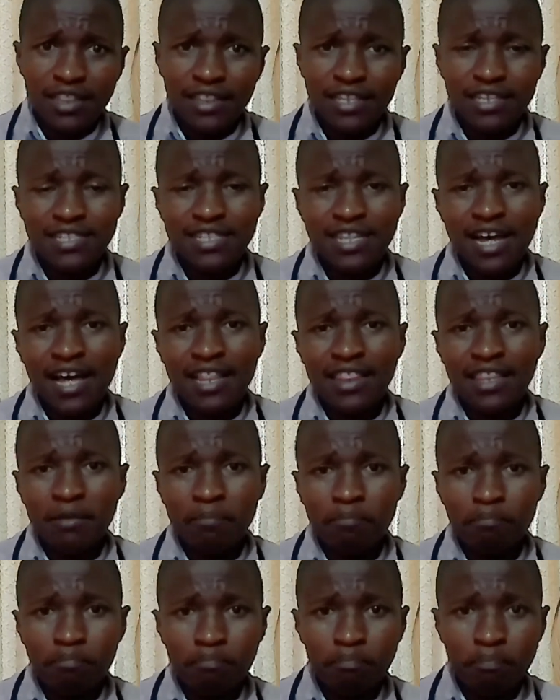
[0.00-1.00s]
these are
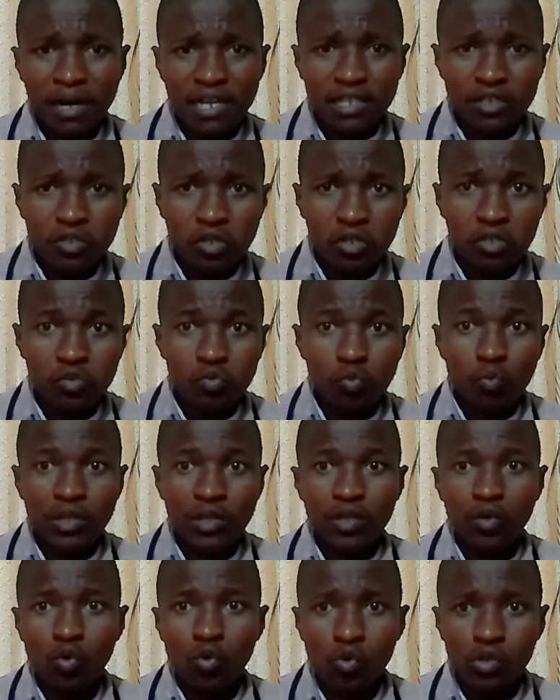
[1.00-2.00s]
the persons
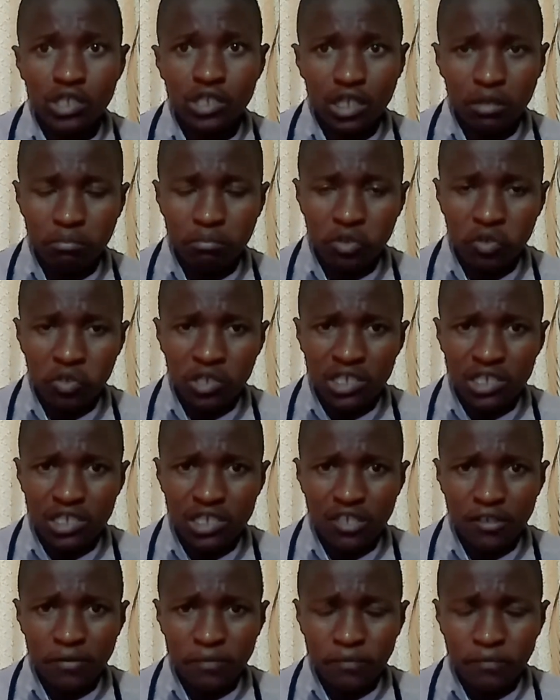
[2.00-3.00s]
with good
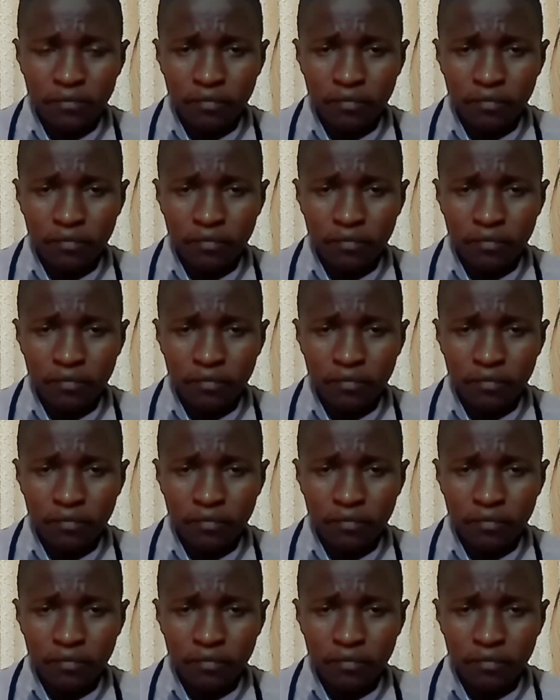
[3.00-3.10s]
immunity.